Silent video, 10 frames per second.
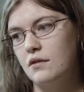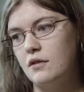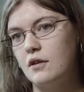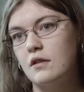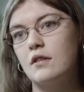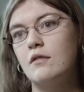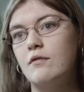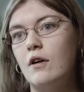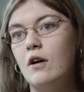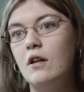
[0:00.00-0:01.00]
started in the
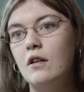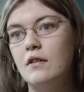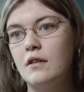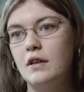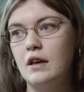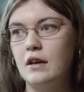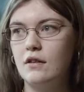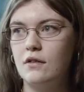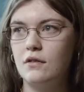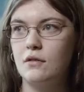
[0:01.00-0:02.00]
fall
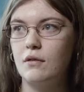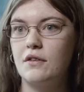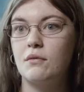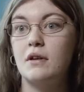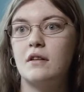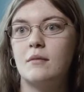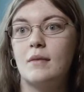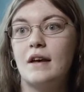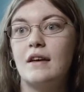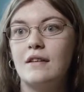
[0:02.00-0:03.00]
and graduated in
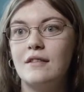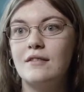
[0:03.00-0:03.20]
May.